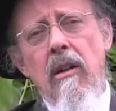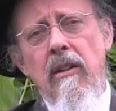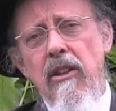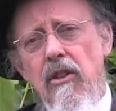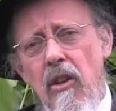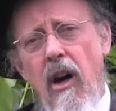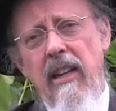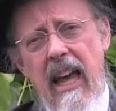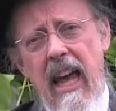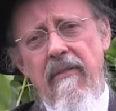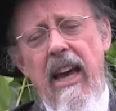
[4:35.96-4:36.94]
did not
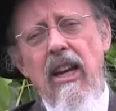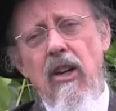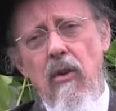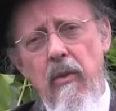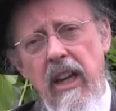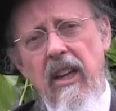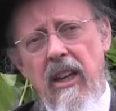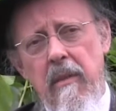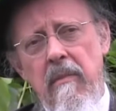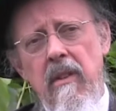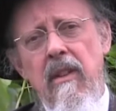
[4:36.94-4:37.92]
have a
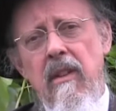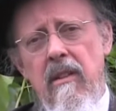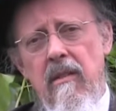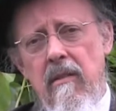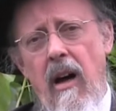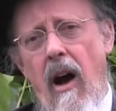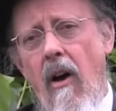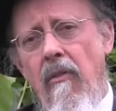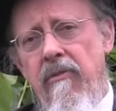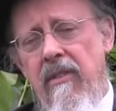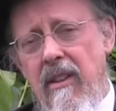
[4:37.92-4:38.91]
curriculum
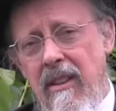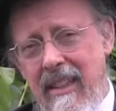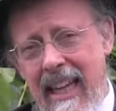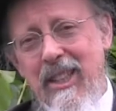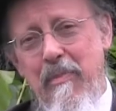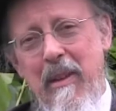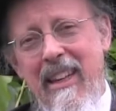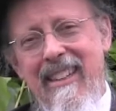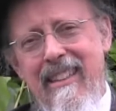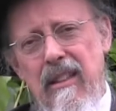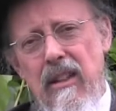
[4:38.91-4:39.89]
of
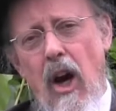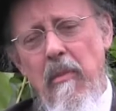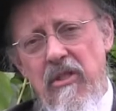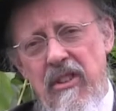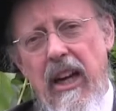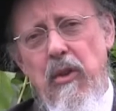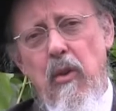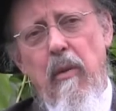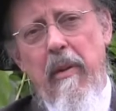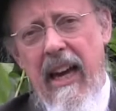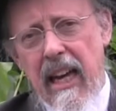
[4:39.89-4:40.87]
lesbian and
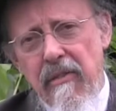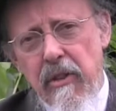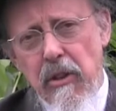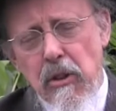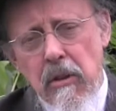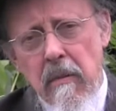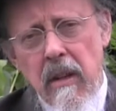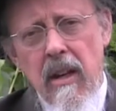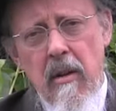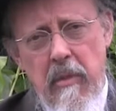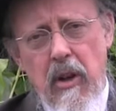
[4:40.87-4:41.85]
homosexual behaviors
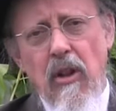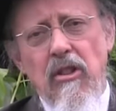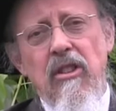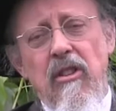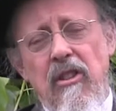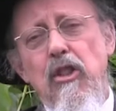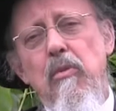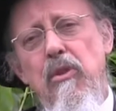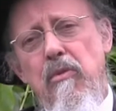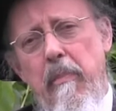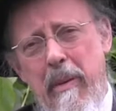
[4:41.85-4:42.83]
because this
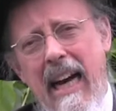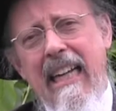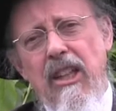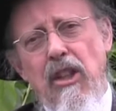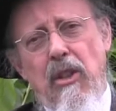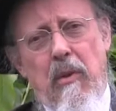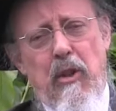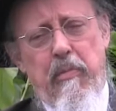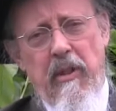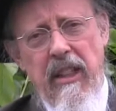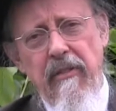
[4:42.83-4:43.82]
was repugnant to its
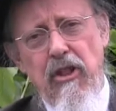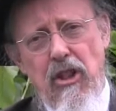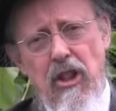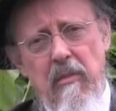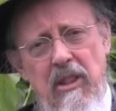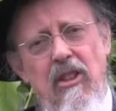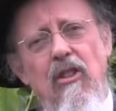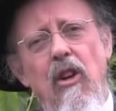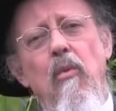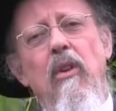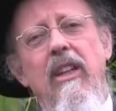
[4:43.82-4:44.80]
belief system. It did
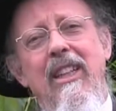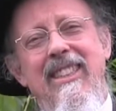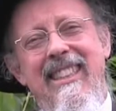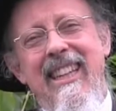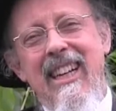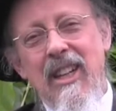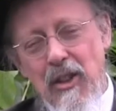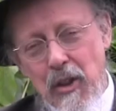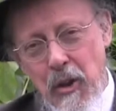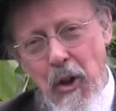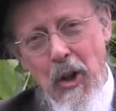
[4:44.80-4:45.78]
not want its
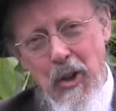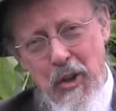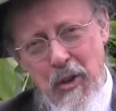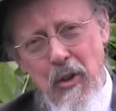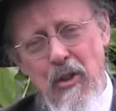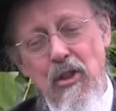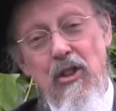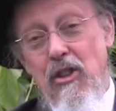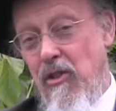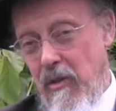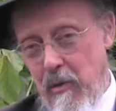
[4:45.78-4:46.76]
girl students,
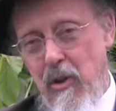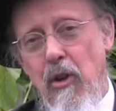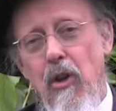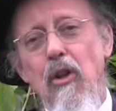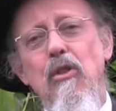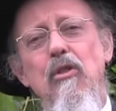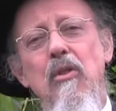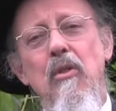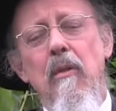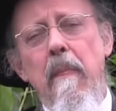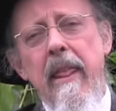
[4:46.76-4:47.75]
it was a girls'
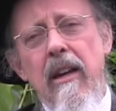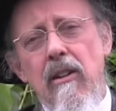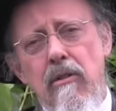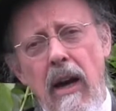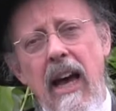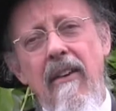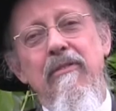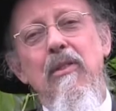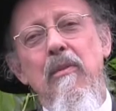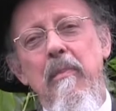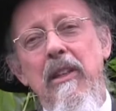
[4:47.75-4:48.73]
school, to have
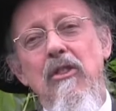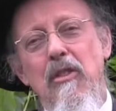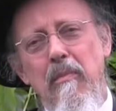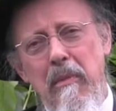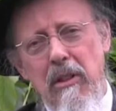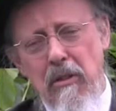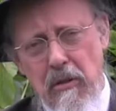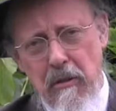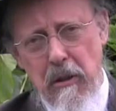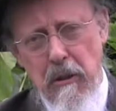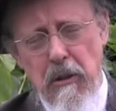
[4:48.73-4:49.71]
to be submitted
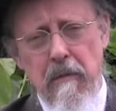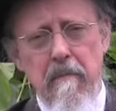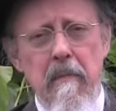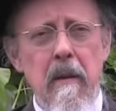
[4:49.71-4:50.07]
to this.